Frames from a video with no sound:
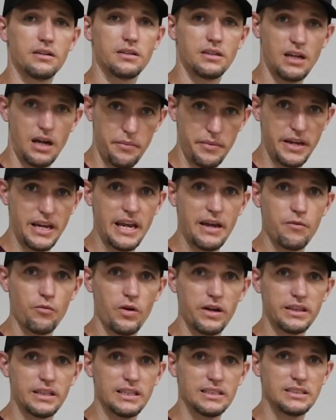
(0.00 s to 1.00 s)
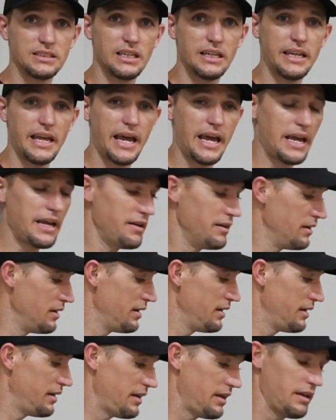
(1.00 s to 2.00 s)
coming in with us today
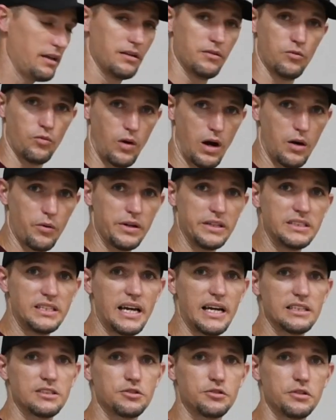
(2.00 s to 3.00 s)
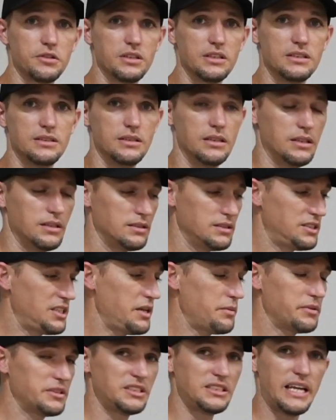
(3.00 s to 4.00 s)
while we test through the
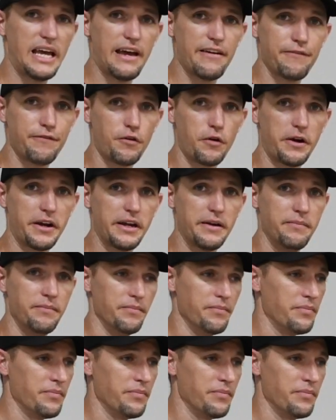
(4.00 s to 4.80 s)
ZS-2 for you.